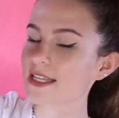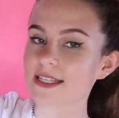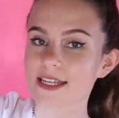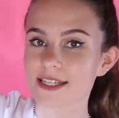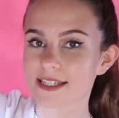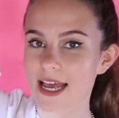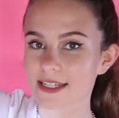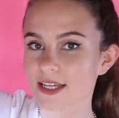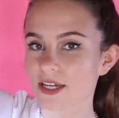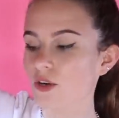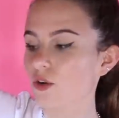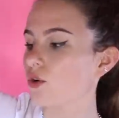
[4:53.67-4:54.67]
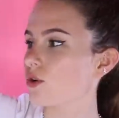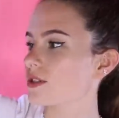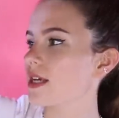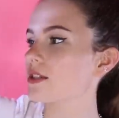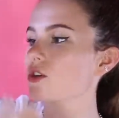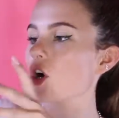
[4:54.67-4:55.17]
is this satin
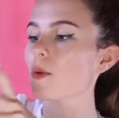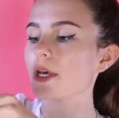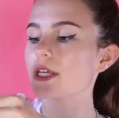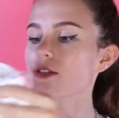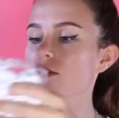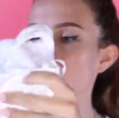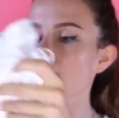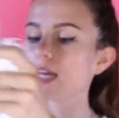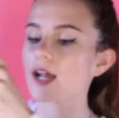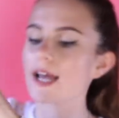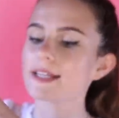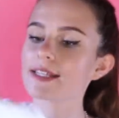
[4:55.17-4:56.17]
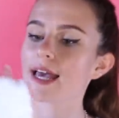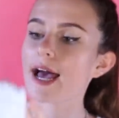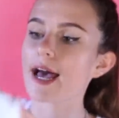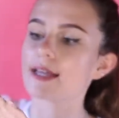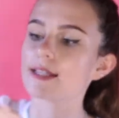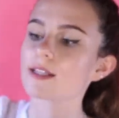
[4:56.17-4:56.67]
corset top. It's really nice. It
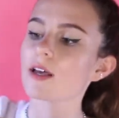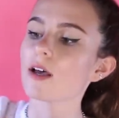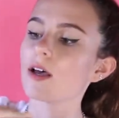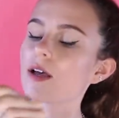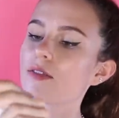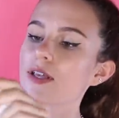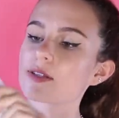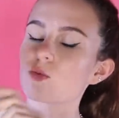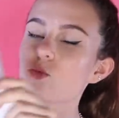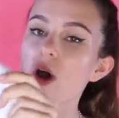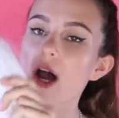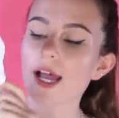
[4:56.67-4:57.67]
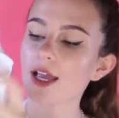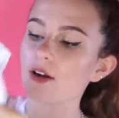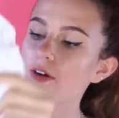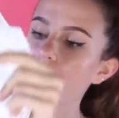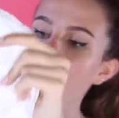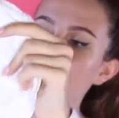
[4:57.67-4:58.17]
has this
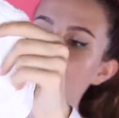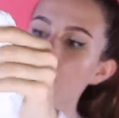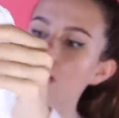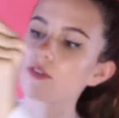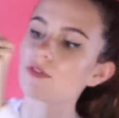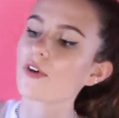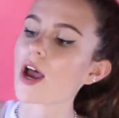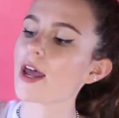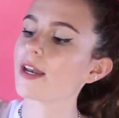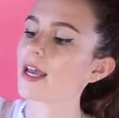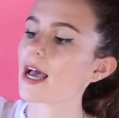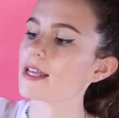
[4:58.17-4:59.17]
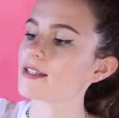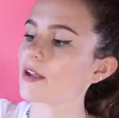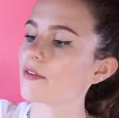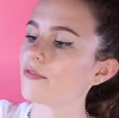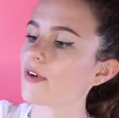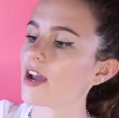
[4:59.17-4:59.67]
wiring down the front. It has
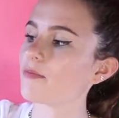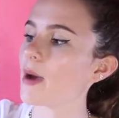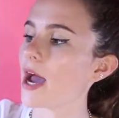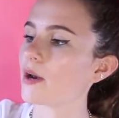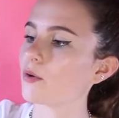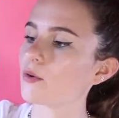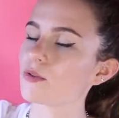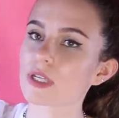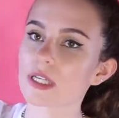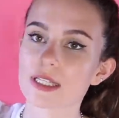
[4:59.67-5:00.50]
like five panels